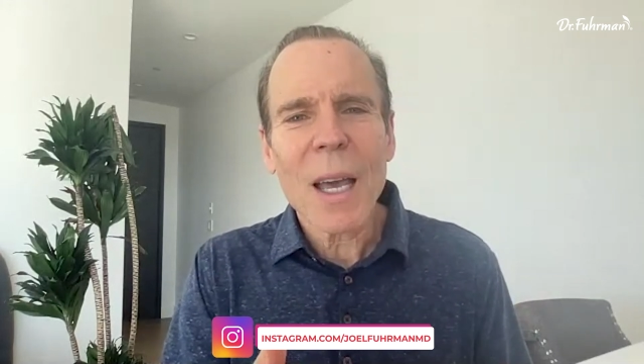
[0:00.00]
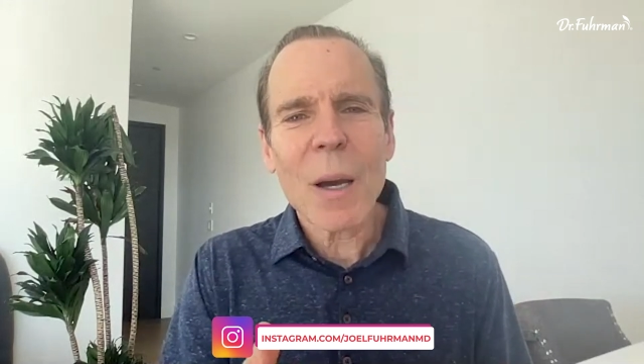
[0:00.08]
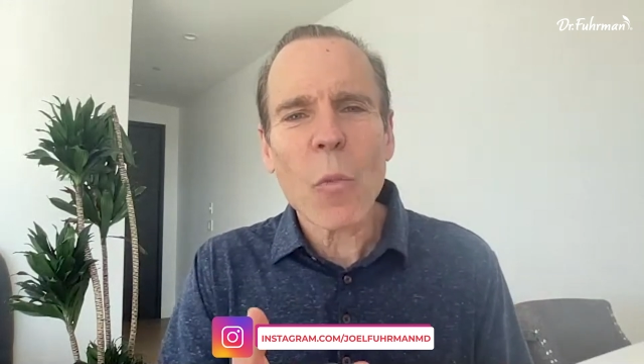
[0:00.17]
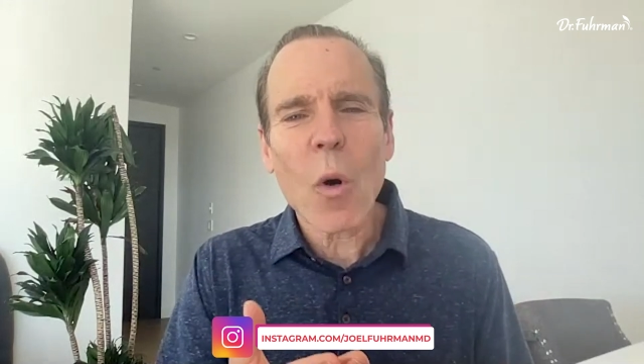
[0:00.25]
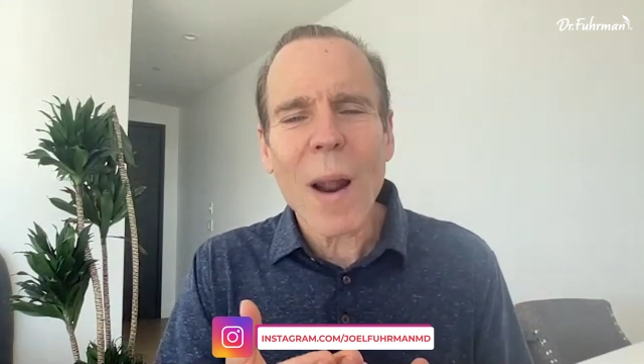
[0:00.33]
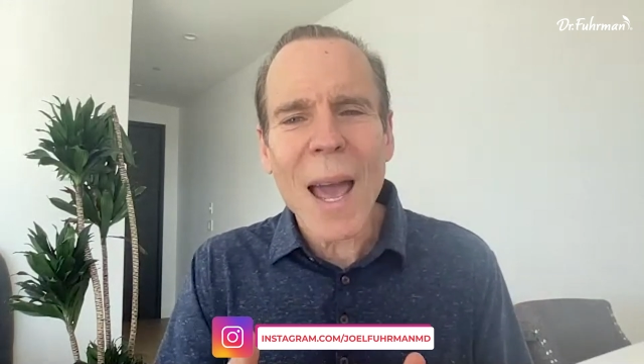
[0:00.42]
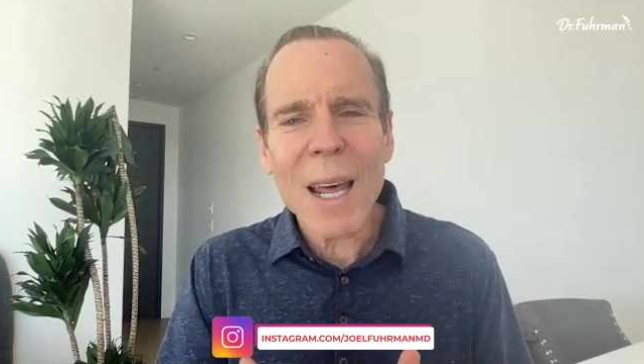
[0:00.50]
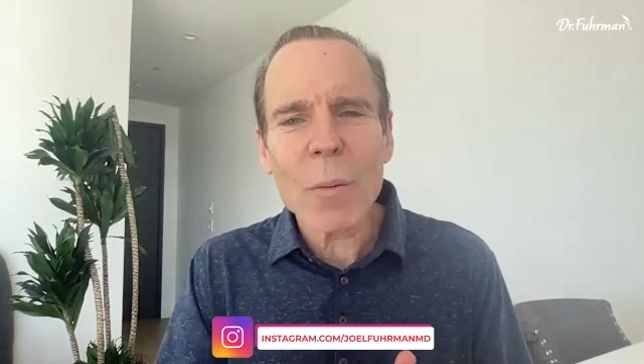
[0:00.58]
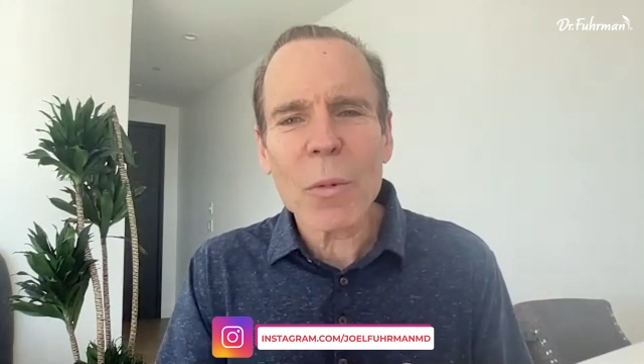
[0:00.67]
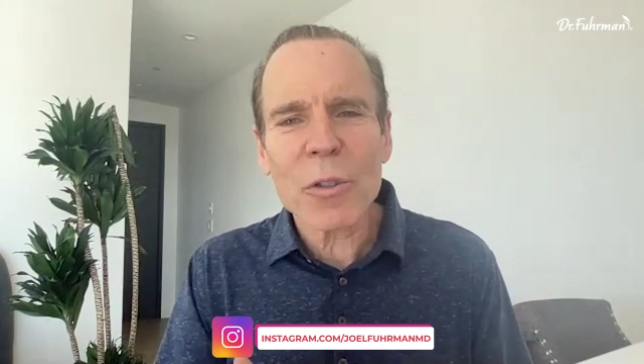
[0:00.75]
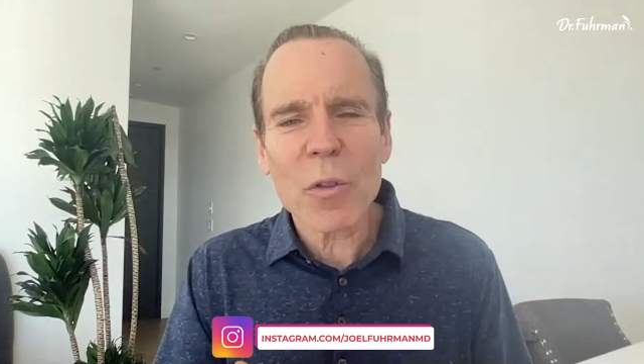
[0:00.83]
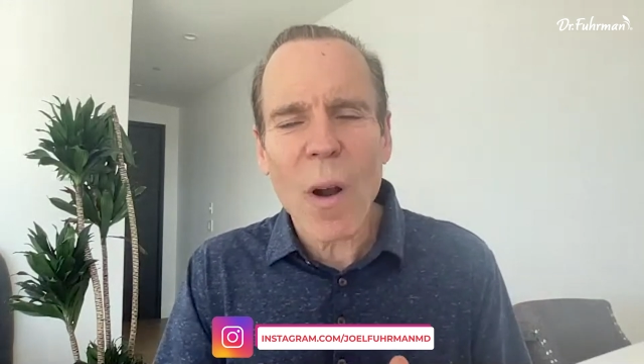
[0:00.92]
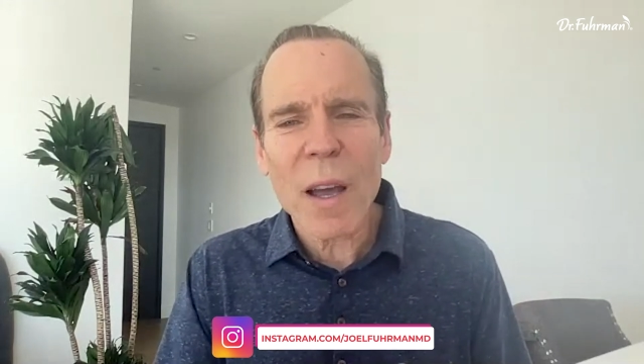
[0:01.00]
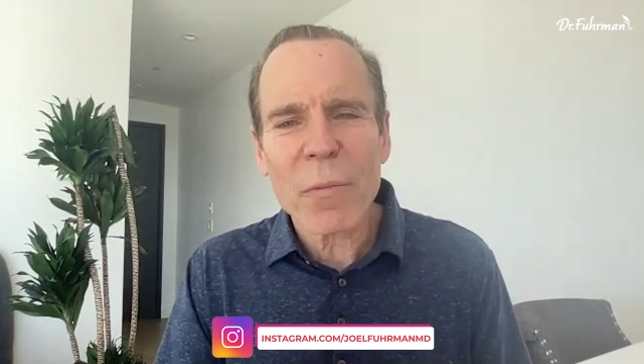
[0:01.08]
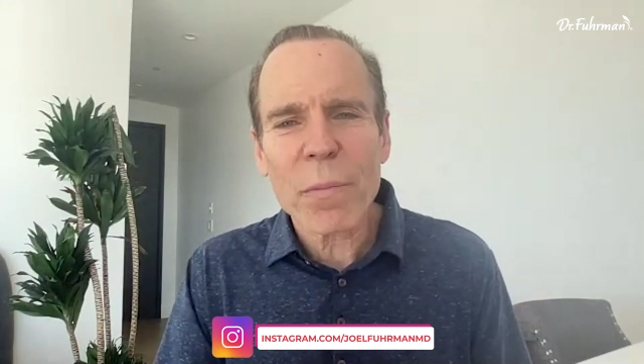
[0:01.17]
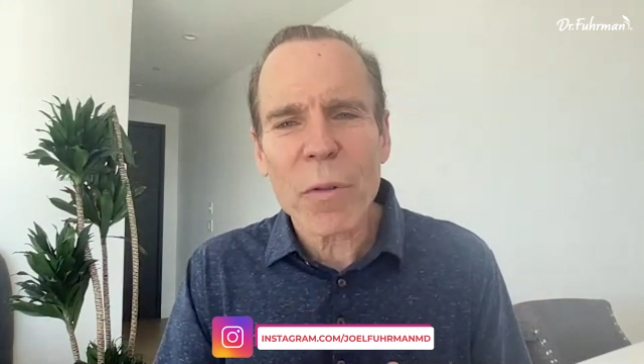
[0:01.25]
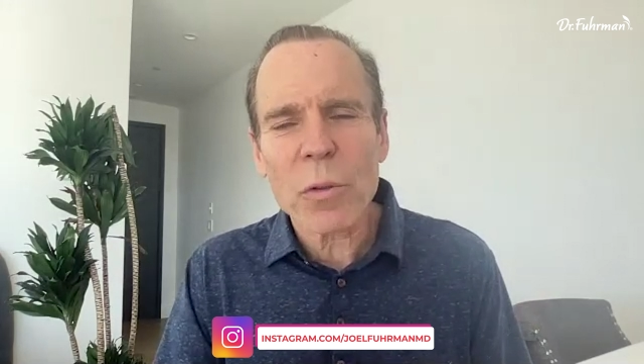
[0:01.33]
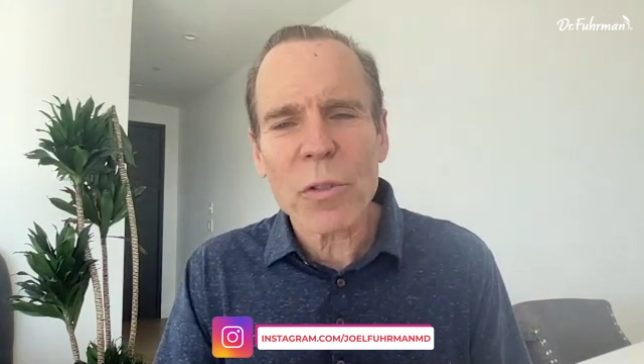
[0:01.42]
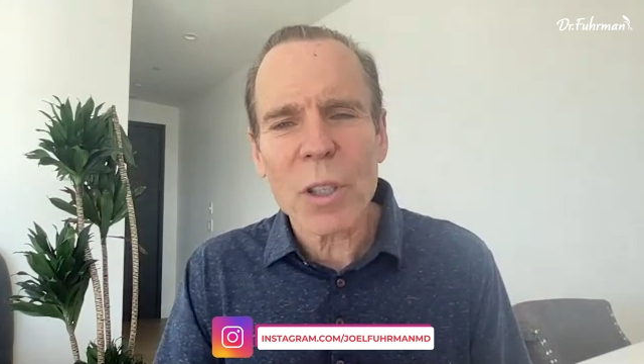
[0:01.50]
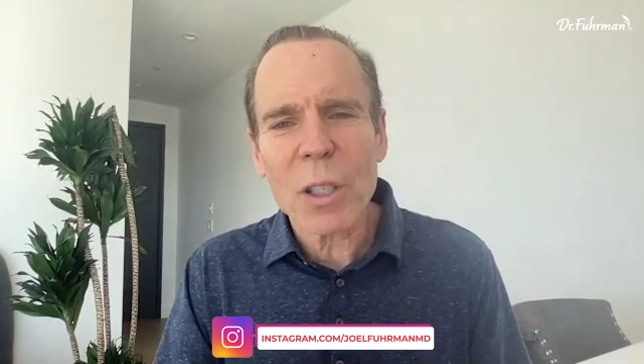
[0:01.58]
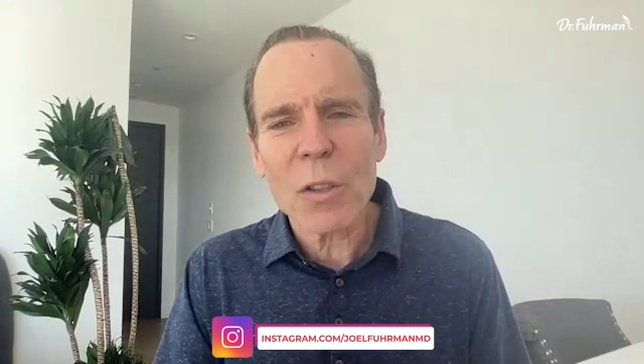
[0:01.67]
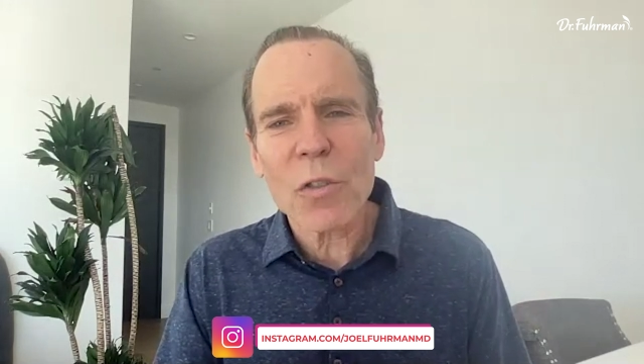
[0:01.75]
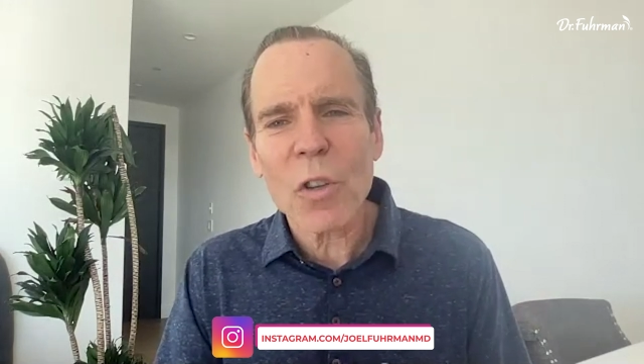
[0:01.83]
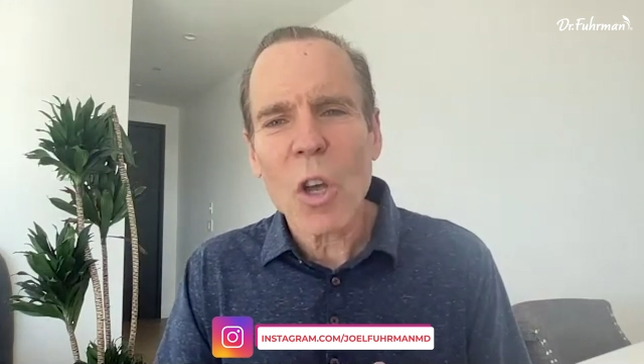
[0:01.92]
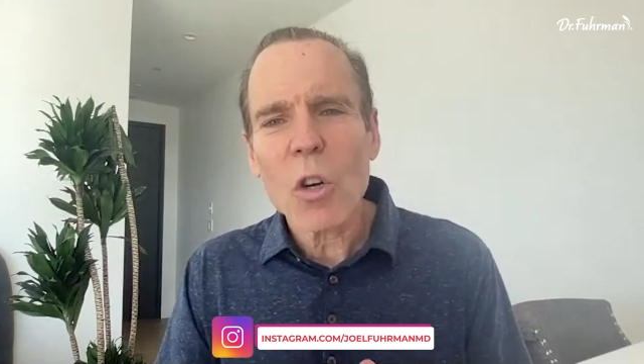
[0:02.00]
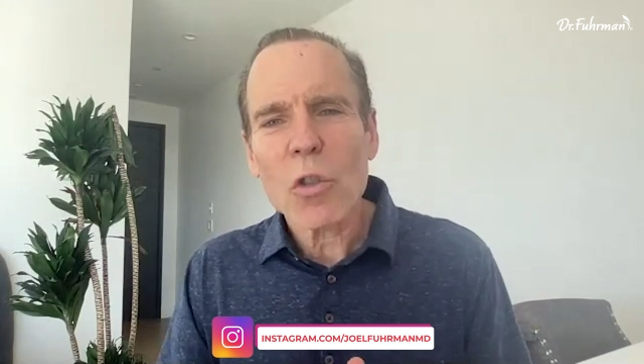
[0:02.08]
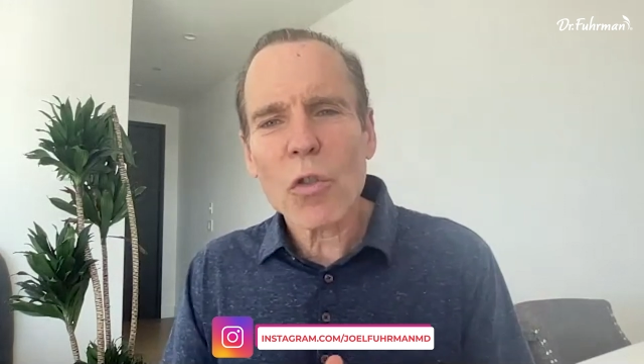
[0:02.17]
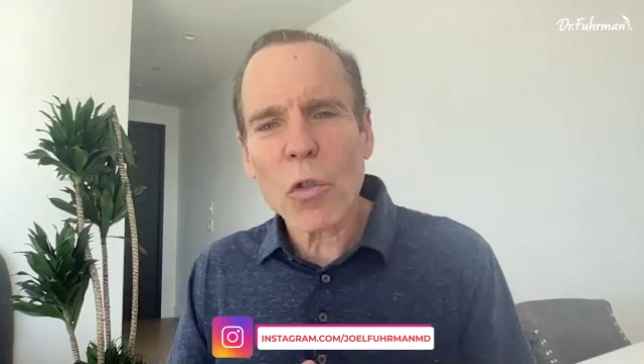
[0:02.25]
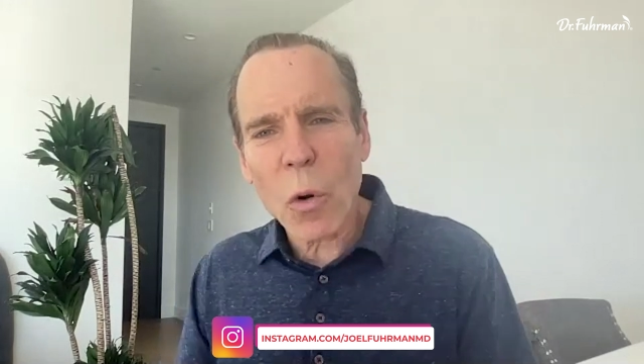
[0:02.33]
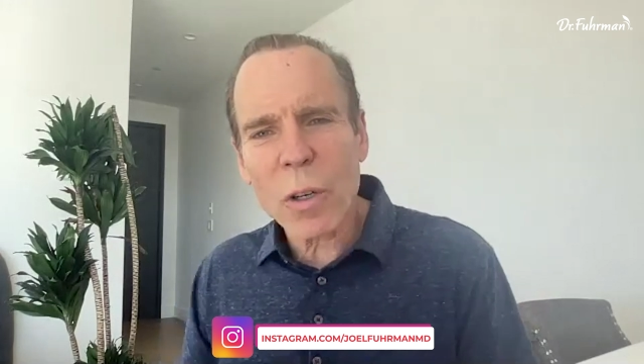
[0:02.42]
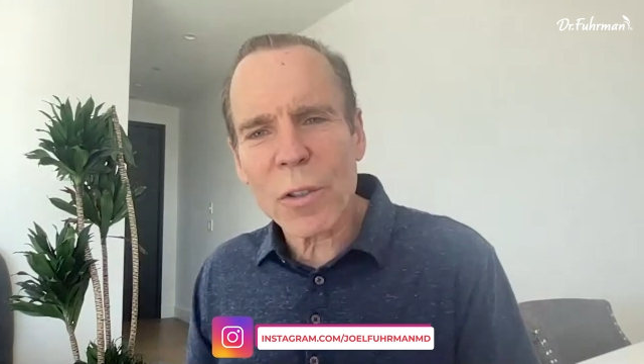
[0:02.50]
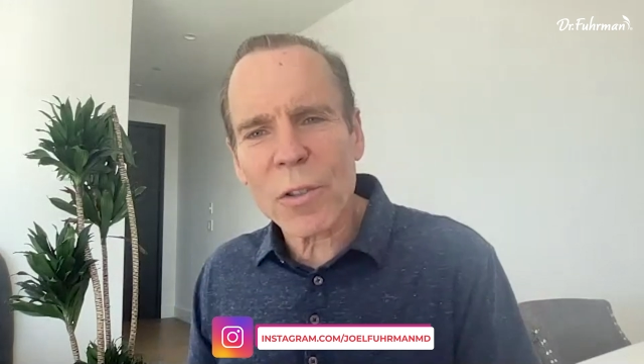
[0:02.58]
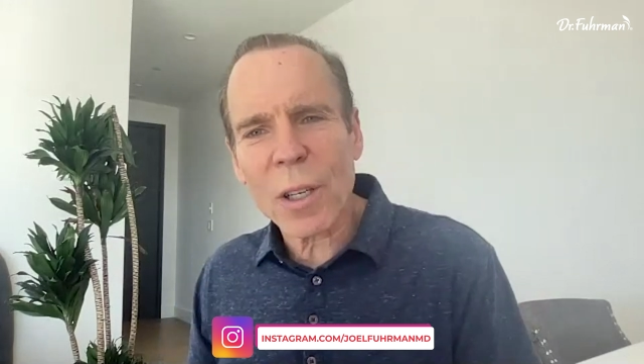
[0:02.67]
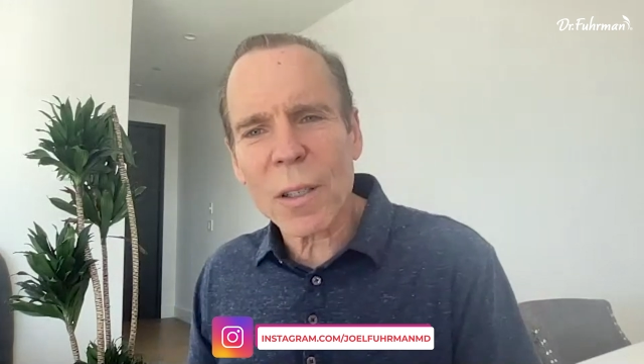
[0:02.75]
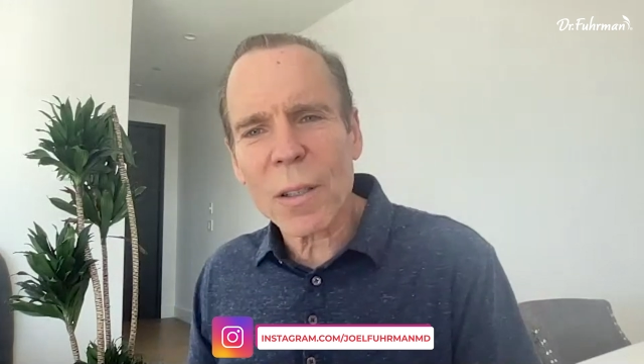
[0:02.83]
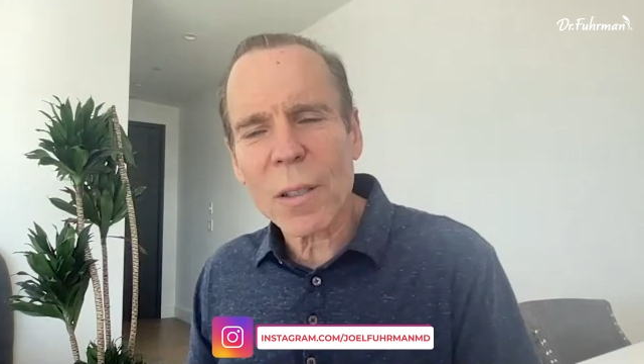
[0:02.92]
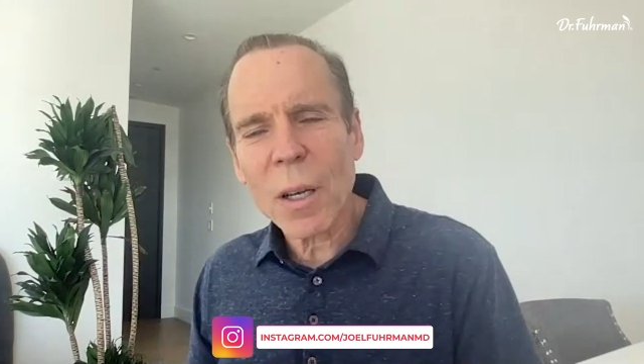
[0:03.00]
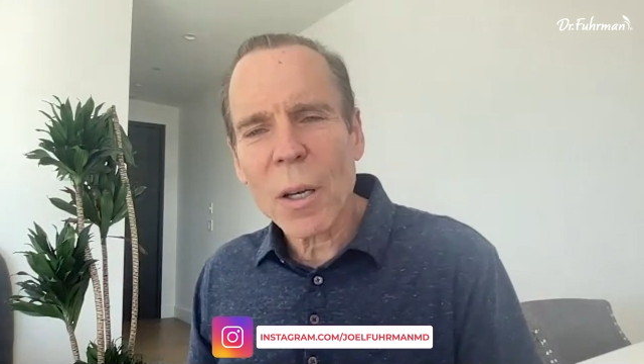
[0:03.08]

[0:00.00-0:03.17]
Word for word: and more animal-derived proteins shortens it.